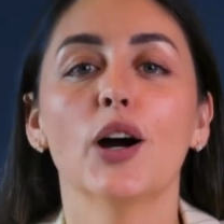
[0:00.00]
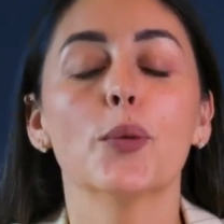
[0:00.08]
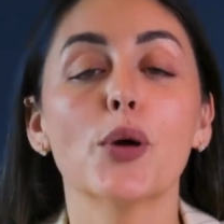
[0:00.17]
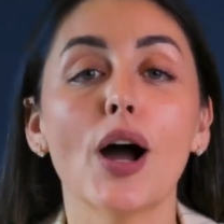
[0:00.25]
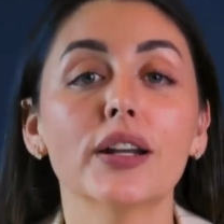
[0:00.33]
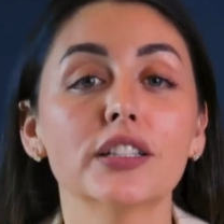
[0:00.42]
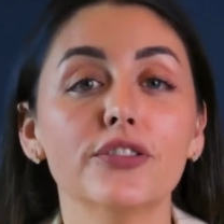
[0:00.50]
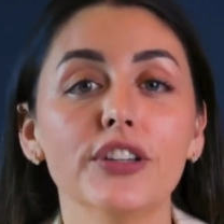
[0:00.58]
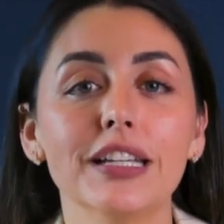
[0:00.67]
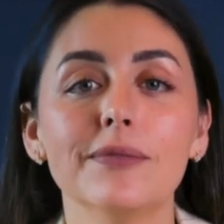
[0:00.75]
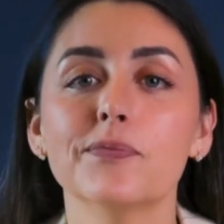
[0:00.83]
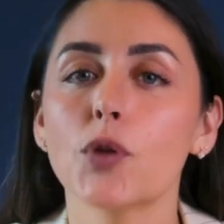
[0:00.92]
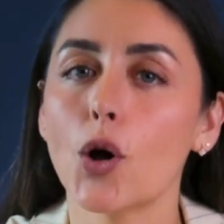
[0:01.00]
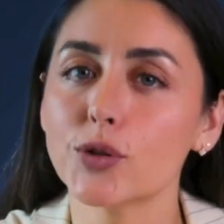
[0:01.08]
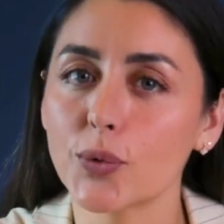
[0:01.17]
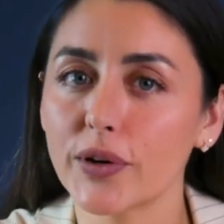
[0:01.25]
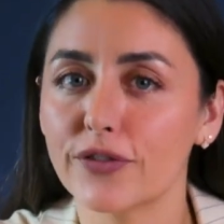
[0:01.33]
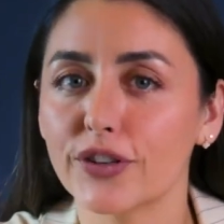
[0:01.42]
A product feed,
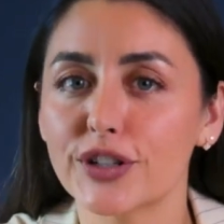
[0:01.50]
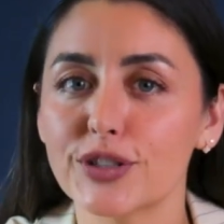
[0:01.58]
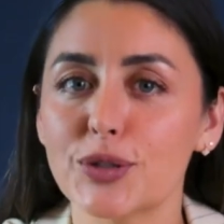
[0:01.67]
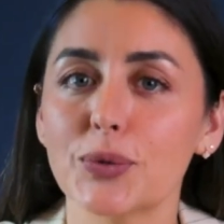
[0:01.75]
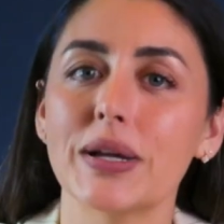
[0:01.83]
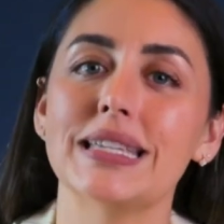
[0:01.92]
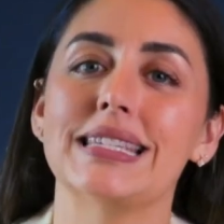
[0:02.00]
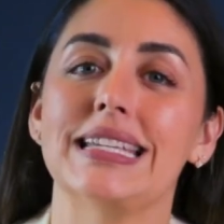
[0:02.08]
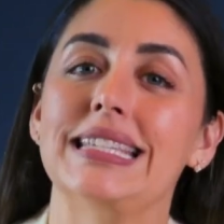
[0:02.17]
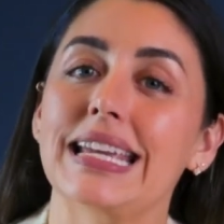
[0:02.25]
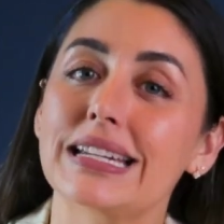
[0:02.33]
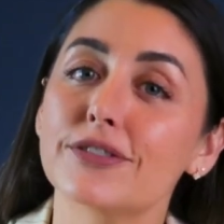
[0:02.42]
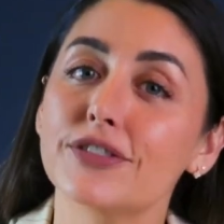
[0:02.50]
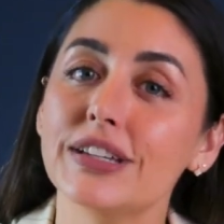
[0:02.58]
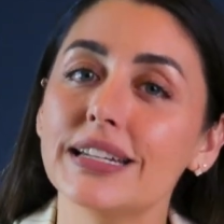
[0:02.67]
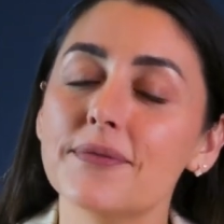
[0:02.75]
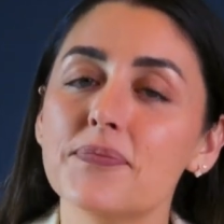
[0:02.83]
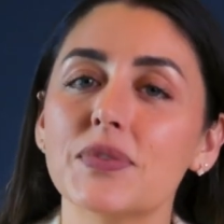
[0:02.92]
also referred to as a data
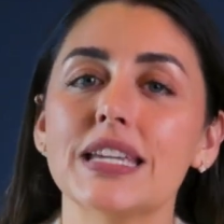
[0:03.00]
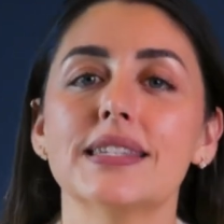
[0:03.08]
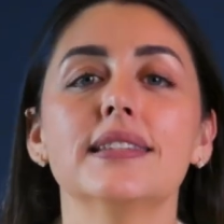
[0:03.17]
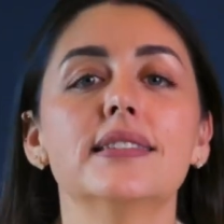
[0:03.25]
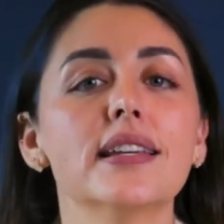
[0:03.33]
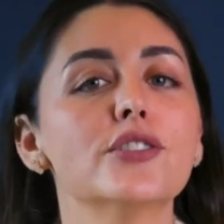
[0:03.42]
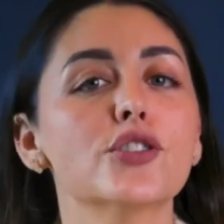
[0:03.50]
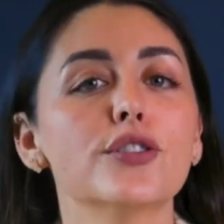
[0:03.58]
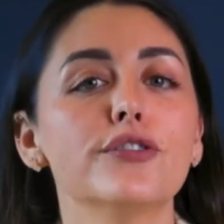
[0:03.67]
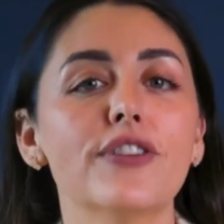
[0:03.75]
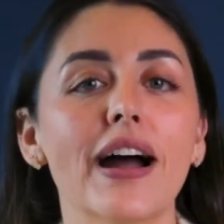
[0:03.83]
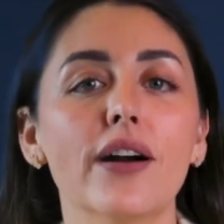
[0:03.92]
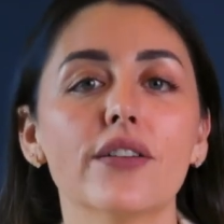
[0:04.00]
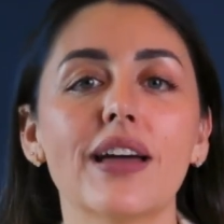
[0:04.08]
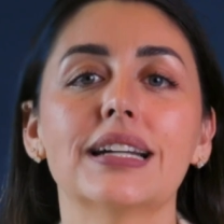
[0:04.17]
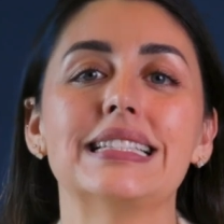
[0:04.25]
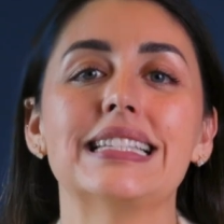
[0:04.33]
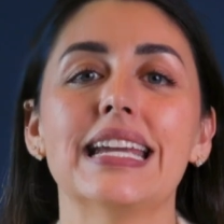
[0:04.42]
feed, is a digital file
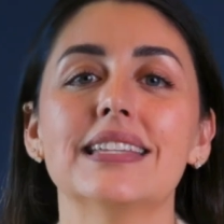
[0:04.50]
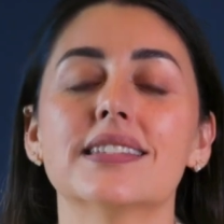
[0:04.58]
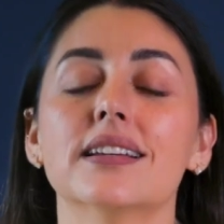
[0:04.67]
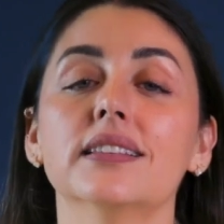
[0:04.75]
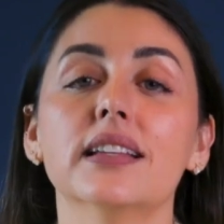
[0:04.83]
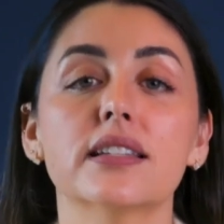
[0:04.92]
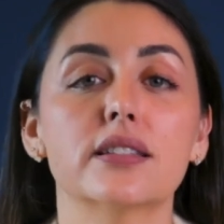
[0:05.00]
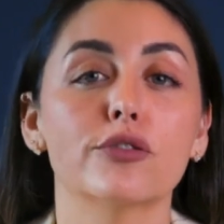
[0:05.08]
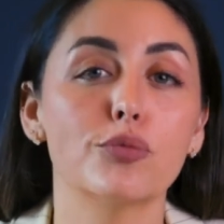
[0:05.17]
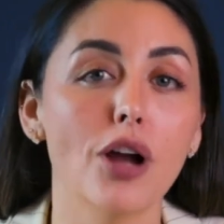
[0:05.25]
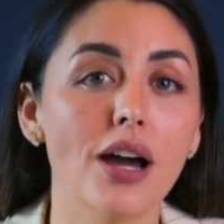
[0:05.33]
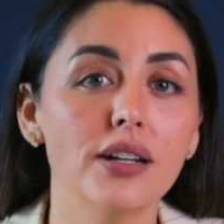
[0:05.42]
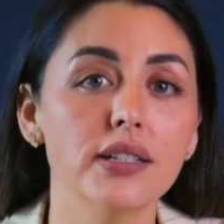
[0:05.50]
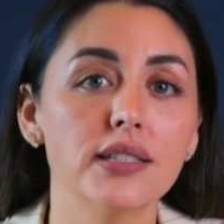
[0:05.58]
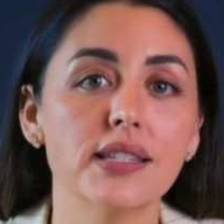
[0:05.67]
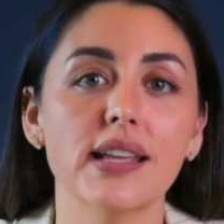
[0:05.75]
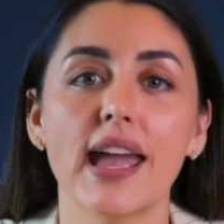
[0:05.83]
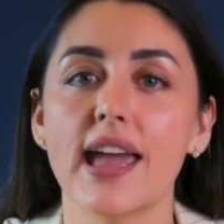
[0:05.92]
that contains a list of
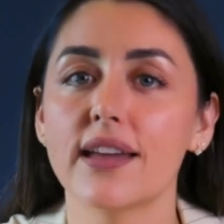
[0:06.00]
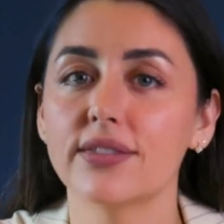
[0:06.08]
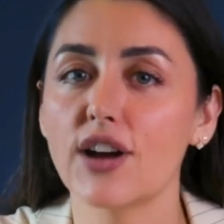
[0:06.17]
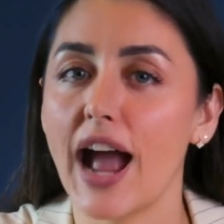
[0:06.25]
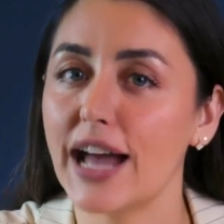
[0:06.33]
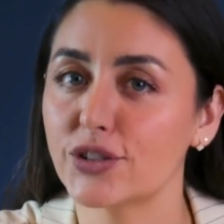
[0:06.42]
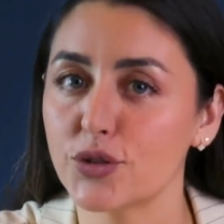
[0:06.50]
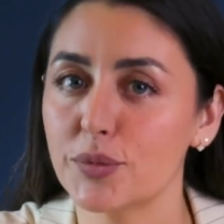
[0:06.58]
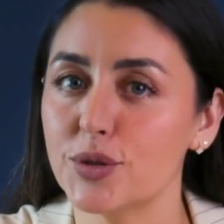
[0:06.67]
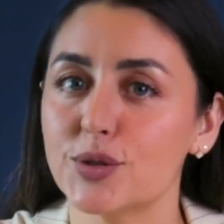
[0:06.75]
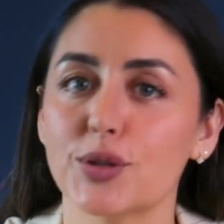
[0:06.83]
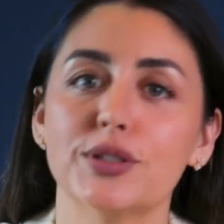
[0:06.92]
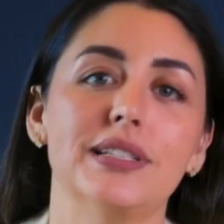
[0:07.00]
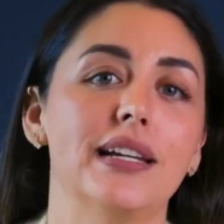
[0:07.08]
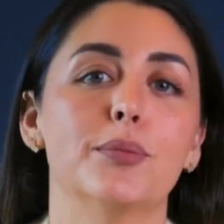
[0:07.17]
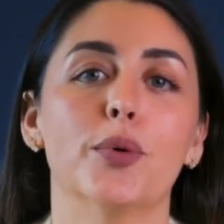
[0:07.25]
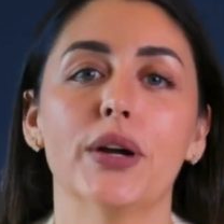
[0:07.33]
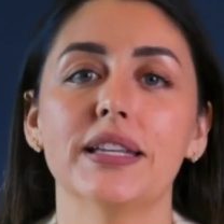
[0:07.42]
products and their attributes or
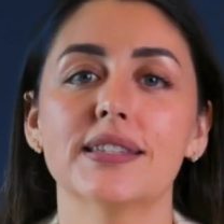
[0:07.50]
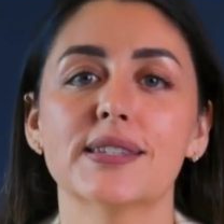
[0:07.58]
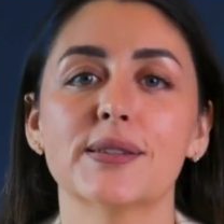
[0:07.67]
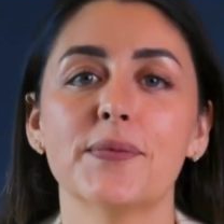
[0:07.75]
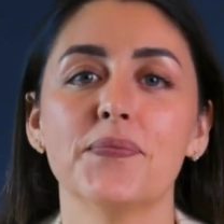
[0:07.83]
data points.